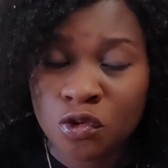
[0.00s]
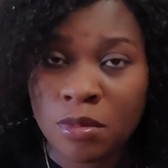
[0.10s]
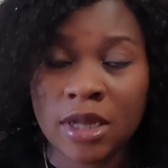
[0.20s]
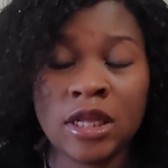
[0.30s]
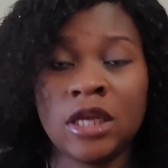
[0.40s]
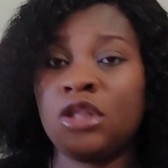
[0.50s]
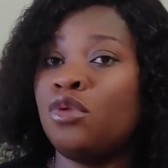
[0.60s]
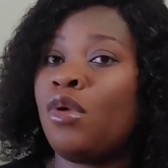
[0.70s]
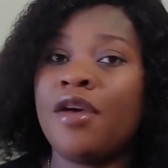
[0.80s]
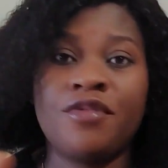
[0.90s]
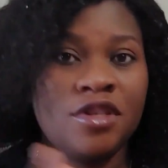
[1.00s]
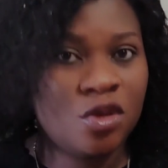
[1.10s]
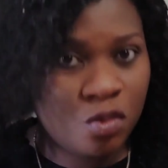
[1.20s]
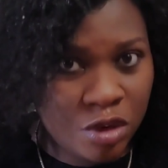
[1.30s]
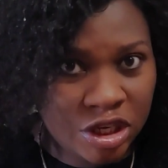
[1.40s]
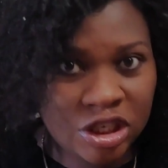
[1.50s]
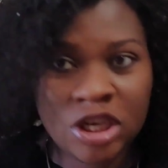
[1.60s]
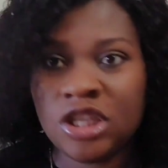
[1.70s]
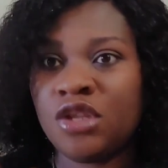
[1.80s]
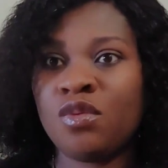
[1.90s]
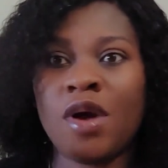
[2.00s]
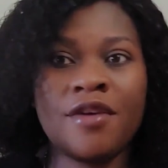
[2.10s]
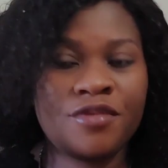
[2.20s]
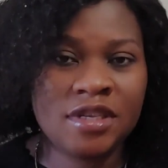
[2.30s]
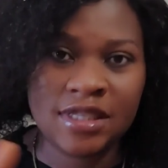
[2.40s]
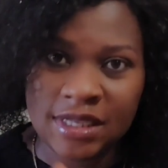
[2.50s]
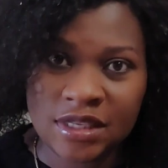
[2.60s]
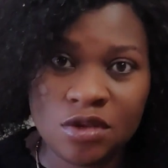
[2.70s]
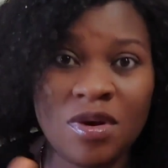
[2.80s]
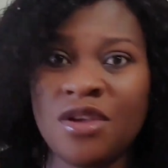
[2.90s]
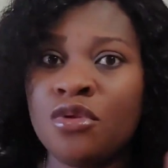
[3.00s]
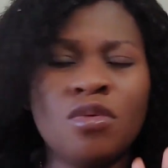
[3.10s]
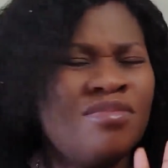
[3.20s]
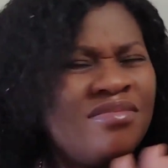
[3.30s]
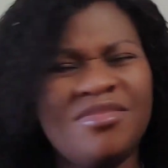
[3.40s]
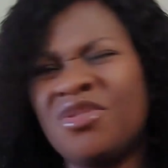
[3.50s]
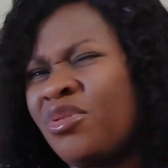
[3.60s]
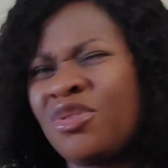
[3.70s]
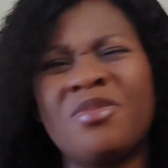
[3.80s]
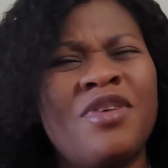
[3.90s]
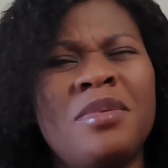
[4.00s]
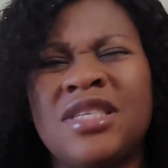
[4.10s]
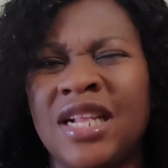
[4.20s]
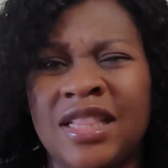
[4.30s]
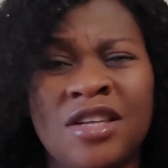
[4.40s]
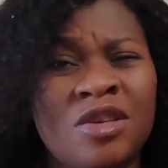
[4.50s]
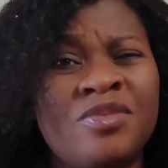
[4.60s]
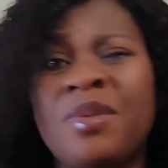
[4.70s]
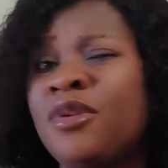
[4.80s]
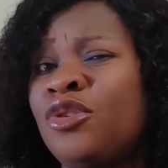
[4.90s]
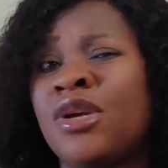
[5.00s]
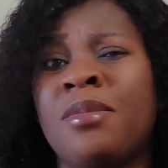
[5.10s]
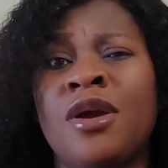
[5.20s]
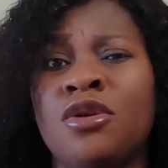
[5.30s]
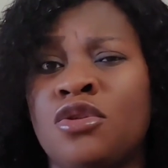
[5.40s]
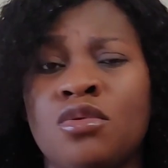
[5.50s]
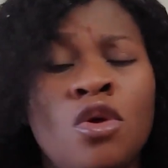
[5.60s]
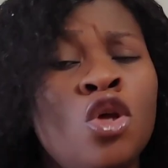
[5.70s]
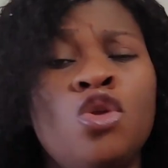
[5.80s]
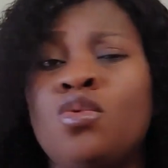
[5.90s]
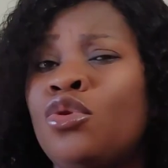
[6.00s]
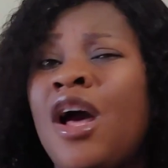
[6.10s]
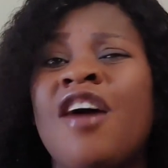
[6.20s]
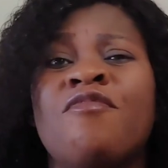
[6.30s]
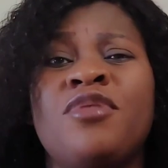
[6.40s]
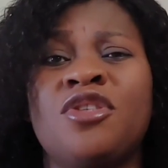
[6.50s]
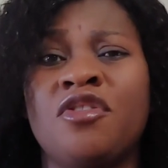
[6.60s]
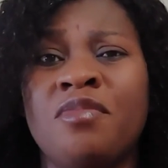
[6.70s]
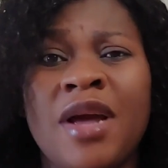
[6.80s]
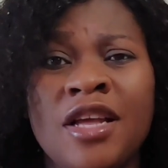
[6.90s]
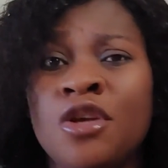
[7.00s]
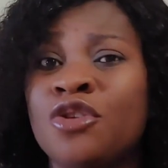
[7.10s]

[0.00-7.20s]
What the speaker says: woman. The wife is a witch. The wife is this. You know, some families are like that. Some families you get married to, you will not have peace of mind.